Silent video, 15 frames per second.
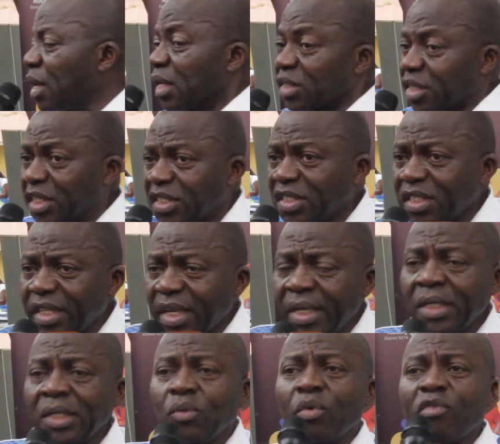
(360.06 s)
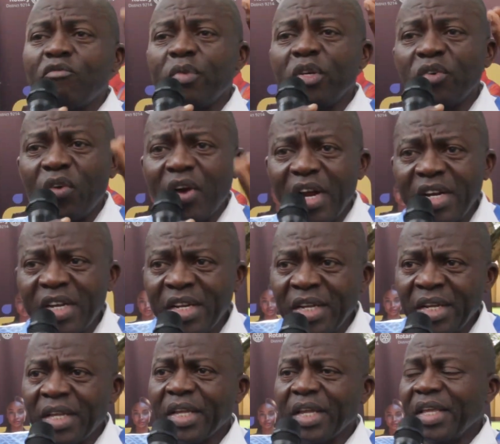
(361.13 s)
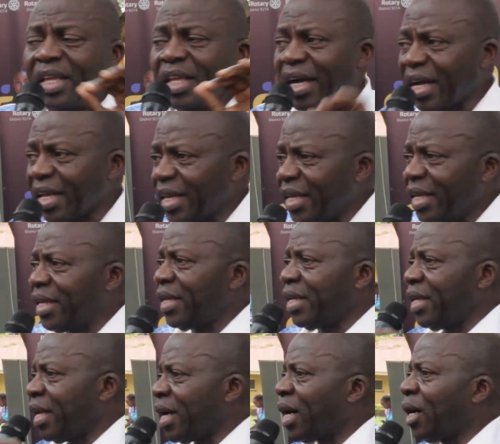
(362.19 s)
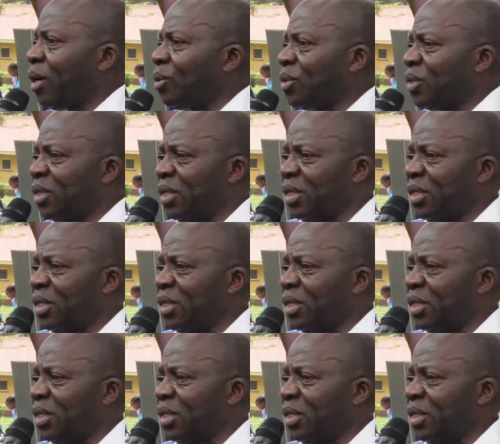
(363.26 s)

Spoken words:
Since then, we've been running year in, year out.